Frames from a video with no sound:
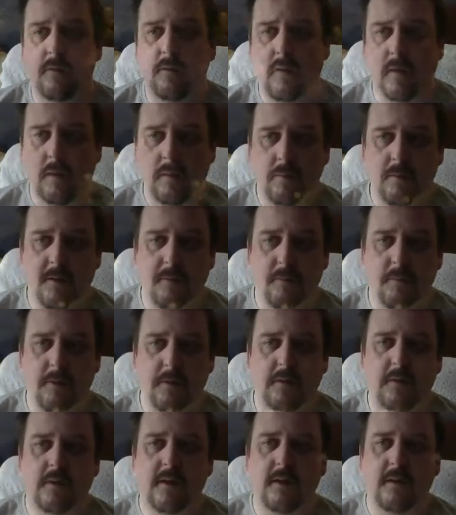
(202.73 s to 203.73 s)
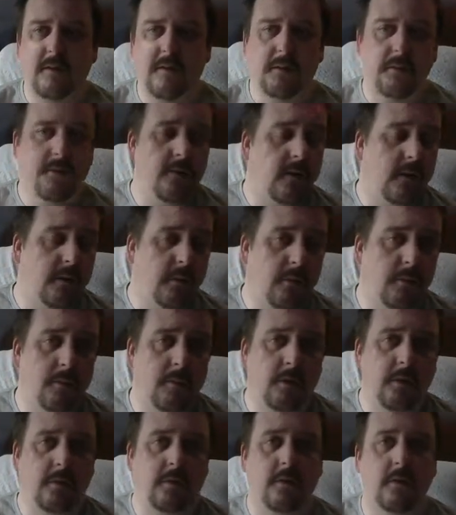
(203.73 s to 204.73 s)
improvements. There's different types of
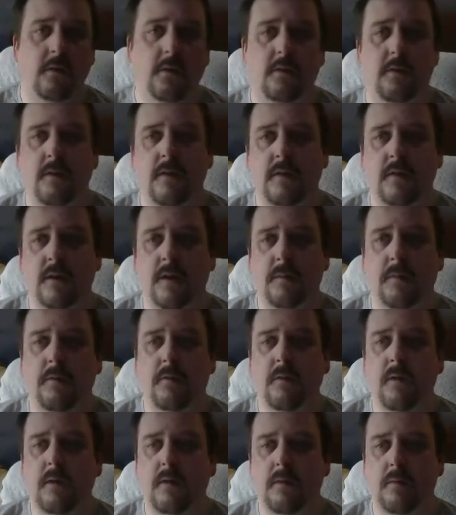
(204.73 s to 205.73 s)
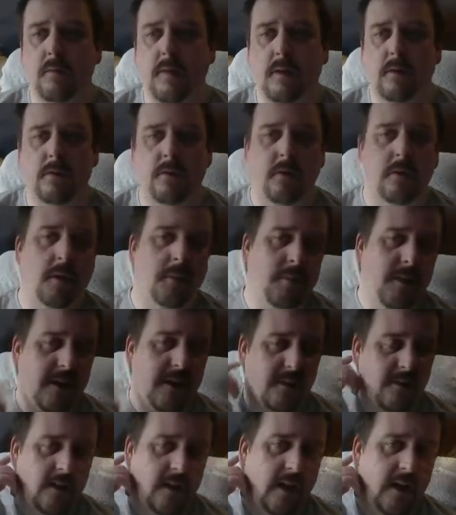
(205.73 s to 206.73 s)
monsters. For example, you can build a
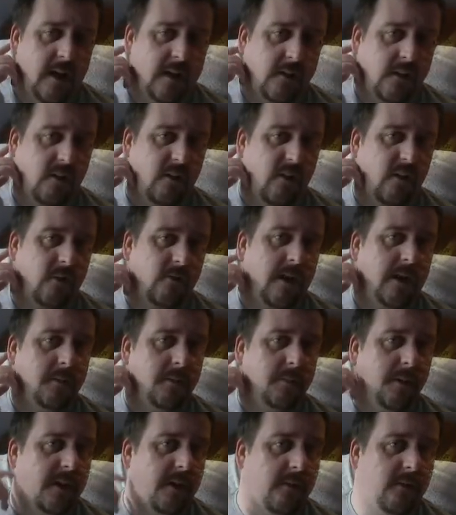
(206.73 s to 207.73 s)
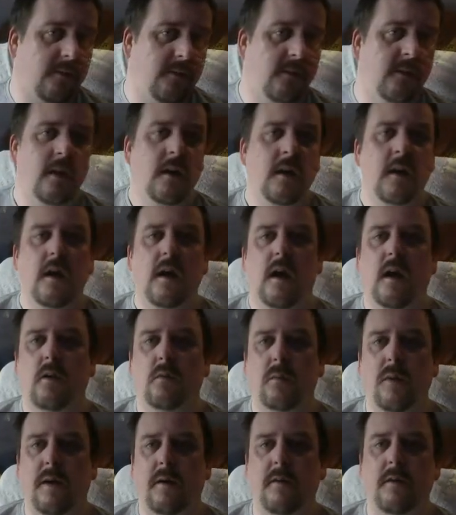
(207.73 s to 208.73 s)
beast lair to attract beasts, as
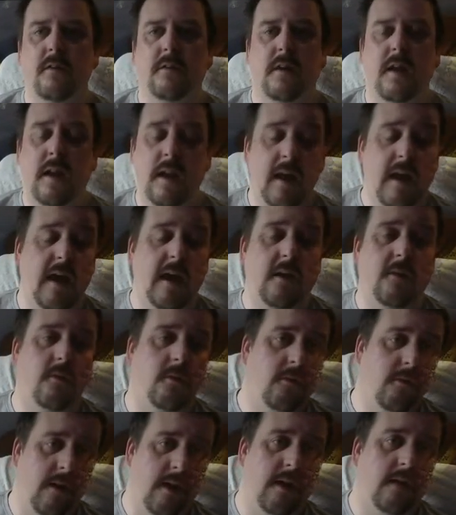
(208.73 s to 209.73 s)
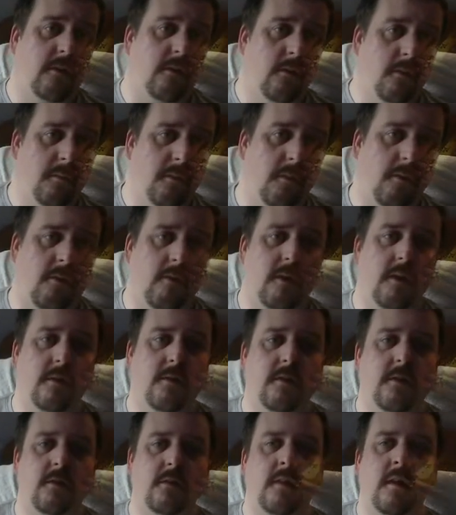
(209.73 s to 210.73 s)
well as a lair to attract normal
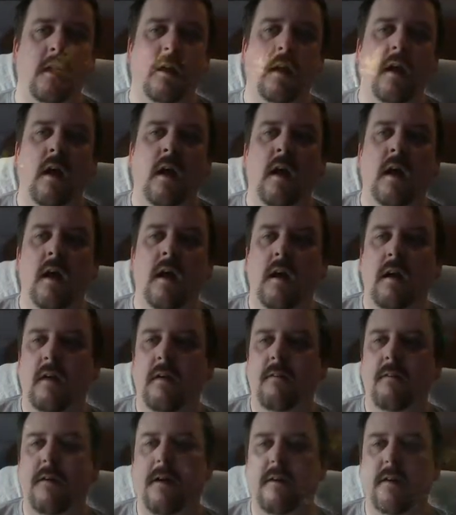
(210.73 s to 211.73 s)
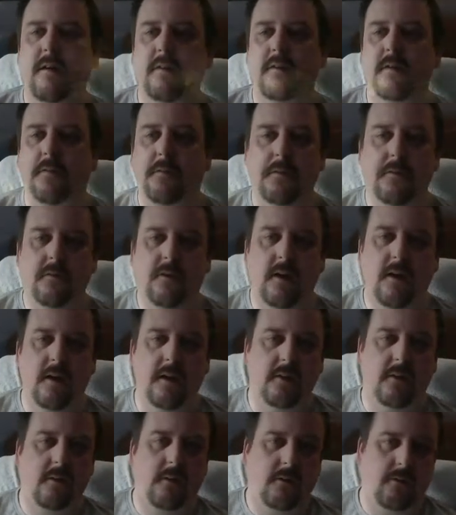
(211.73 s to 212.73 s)
creatures. Various different
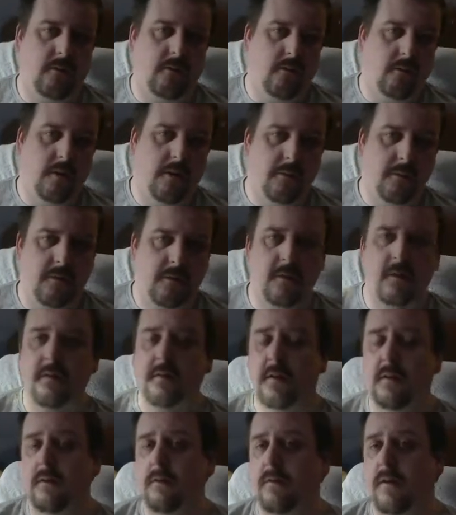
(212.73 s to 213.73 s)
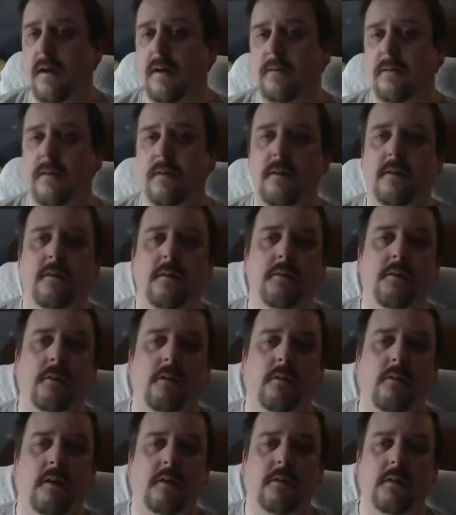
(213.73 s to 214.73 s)
sized rooms still attract various
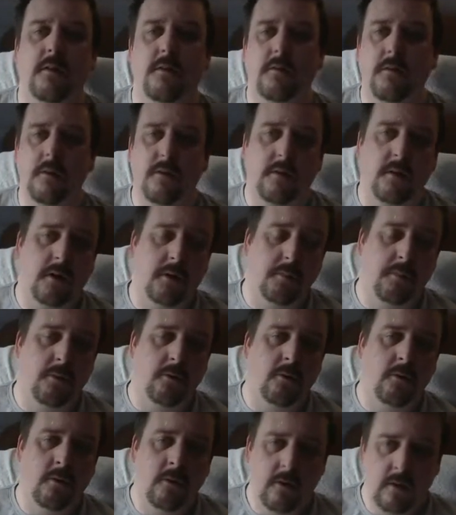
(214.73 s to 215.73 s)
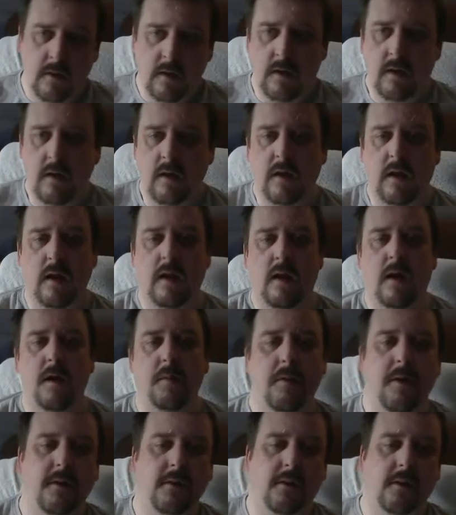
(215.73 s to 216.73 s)
different creatures. For example, a
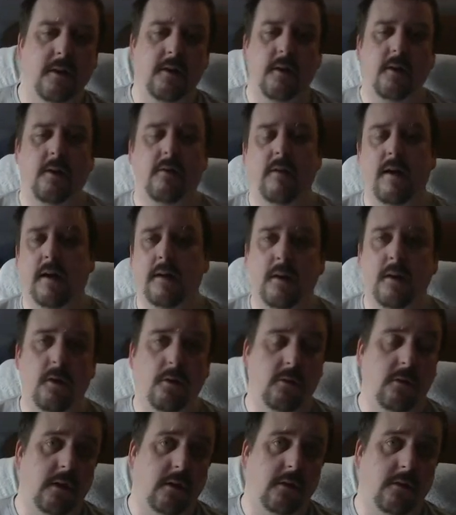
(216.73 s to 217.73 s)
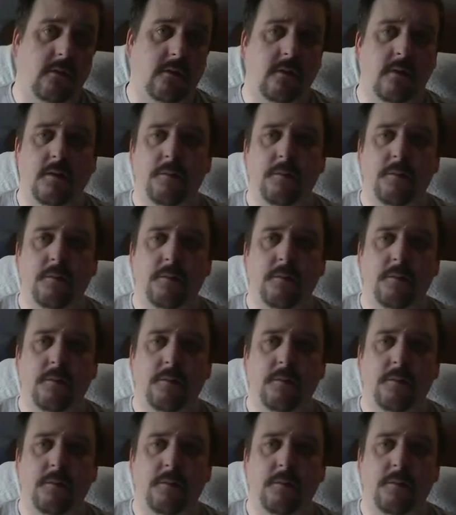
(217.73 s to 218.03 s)
library is going to attract cultists.